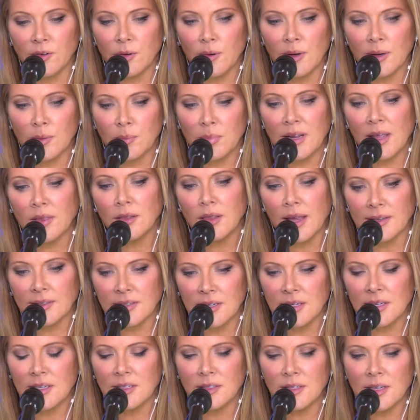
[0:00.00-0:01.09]
But nonetheless, he,
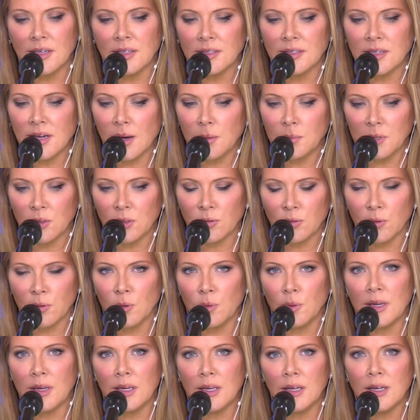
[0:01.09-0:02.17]
he's he's coming
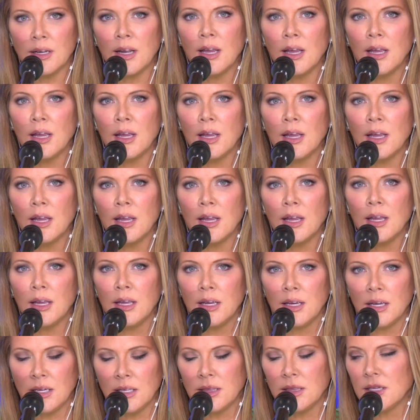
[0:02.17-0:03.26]
through in
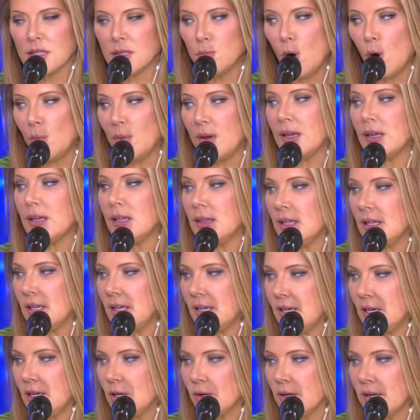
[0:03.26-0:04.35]
in this moment in the
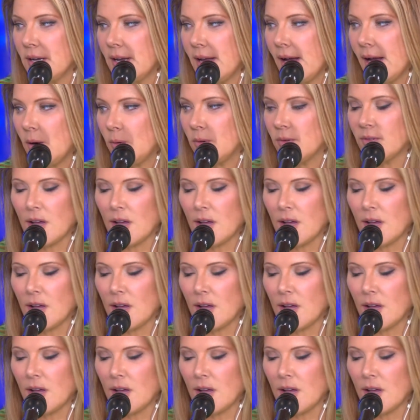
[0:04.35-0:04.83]
here and now.